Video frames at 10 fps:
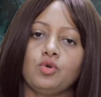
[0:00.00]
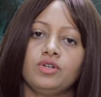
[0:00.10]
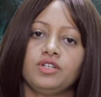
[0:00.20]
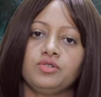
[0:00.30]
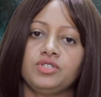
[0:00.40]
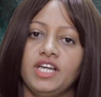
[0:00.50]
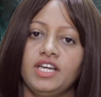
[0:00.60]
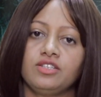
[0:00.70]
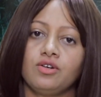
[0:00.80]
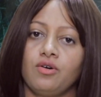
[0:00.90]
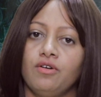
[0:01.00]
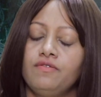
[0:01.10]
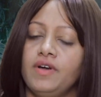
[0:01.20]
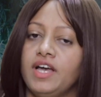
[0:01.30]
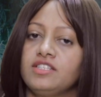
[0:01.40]
told her to take it
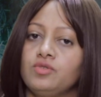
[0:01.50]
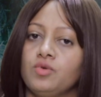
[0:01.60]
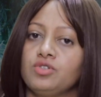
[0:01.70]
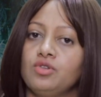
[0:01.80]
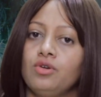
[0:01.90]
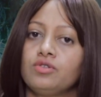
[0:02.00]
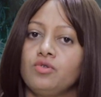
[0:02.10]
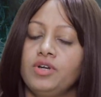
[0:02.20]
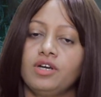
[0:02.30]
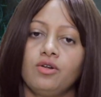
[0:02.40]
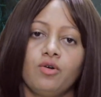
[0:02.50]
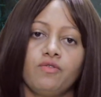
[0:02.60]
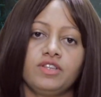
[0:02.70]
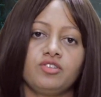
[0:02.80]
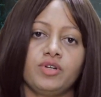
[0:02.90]
off as it was not going along
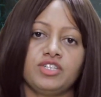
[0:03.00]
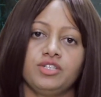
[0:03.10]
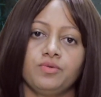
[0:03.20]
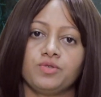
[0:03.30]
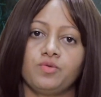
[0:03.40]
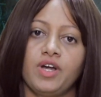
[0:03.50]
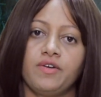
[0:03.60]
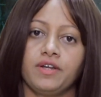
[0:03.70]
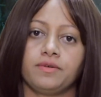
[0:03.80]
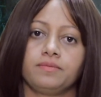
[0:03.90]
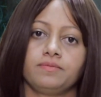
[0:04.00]
with the dress she was wearing.